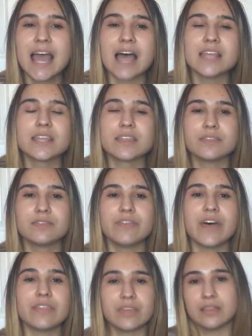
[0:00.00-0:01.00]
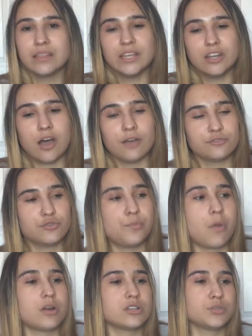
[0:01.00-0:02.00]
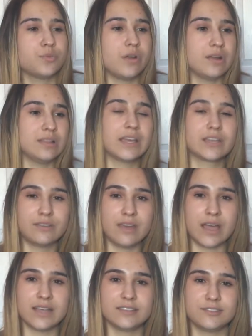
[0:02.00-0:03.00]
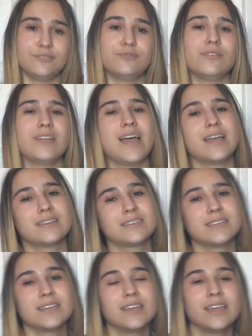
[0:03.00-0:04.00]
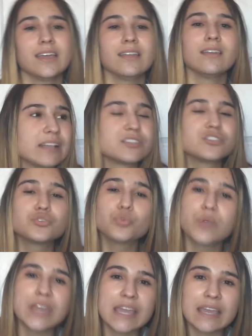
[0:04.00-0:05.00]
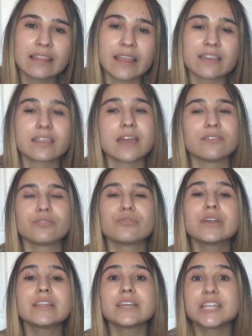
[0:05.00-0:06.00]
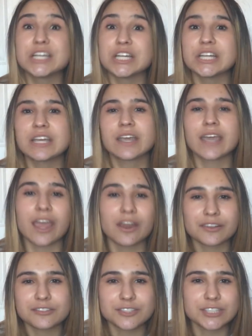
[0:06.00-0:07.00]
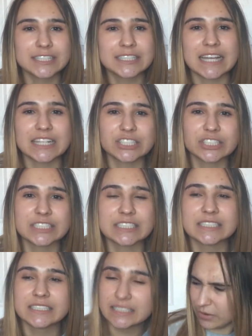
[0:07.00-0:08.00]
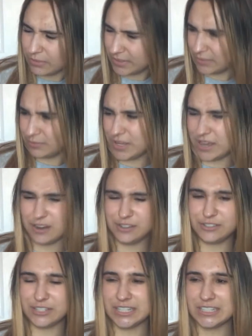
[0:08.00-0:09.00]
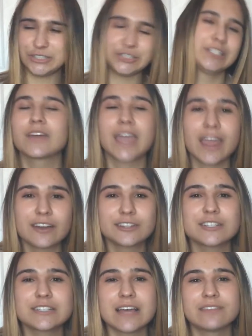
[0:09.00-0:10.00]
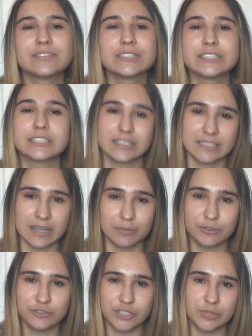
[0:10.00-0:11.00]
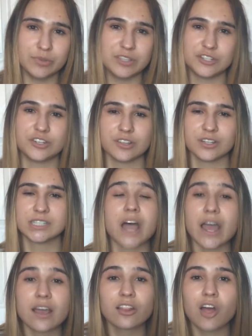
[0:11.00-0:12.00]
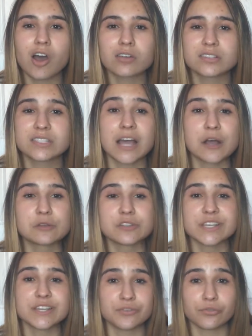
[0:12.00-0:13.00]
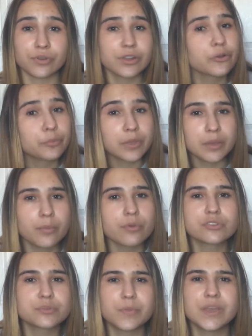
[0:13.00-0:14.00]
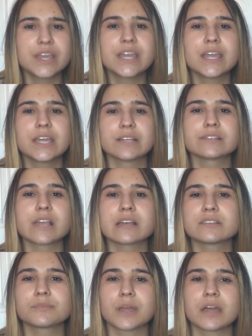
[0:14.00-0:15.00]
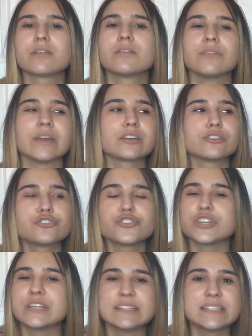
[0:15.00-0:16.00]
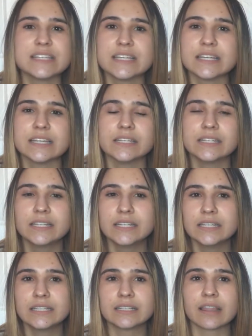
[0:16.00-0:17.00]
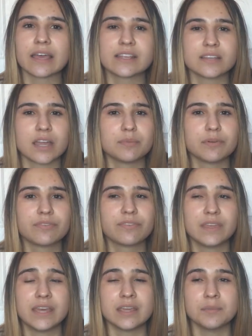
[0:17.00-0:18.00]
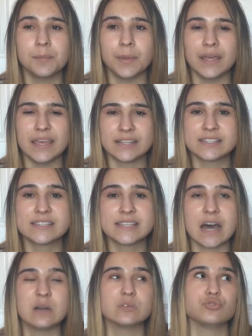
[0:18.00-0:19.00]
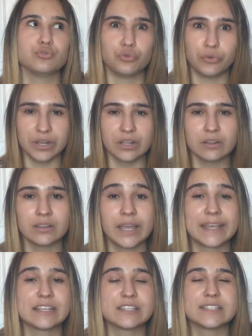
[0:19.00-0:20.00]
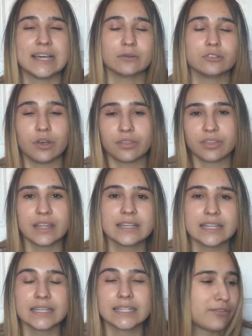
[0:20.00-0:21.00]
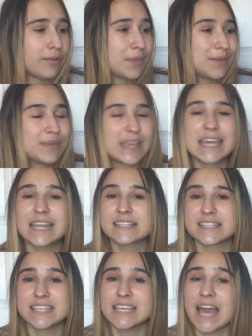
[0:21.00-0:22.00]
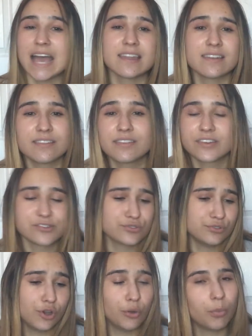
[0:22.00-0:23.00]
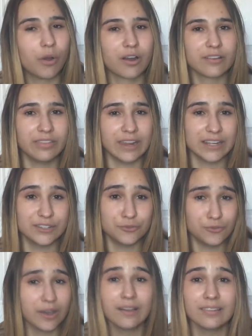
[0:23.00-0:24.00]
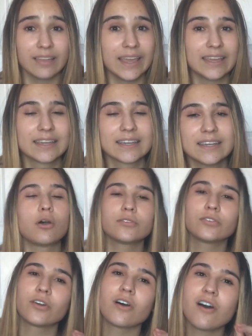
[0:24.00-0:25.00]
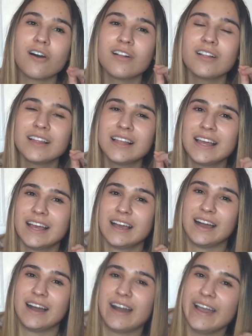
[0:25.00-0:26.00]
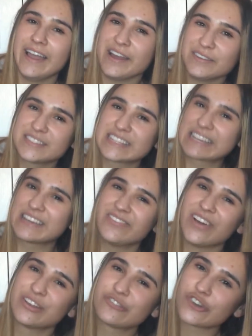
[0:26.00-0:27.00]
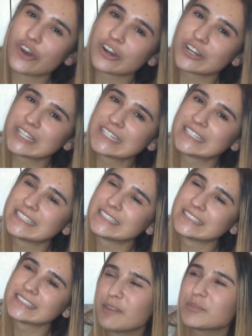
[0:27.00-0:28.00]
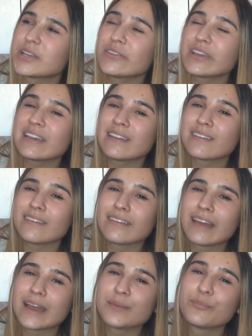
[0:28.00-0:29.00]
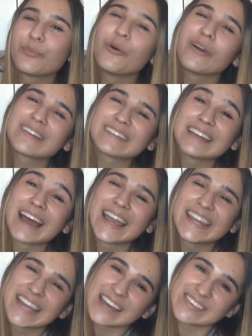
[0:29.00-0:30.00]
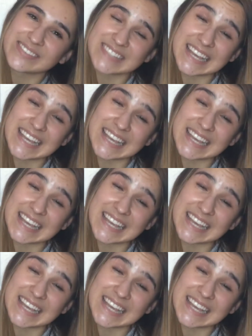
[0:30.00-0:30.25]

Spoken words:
and then they lean off to parts where like nice and relaxing and sweet. Like they have really good character connection. The characters have really good chemistry with each other. Dialogue sounds like real people speaking. It's not some kind of like cheesy like type of thing, but it sounds real, like it sounds authentic. From the beginning to the end, there is no part that I do not like. Overall, I have to give Uncharted, I'm giving it a 9.9 out of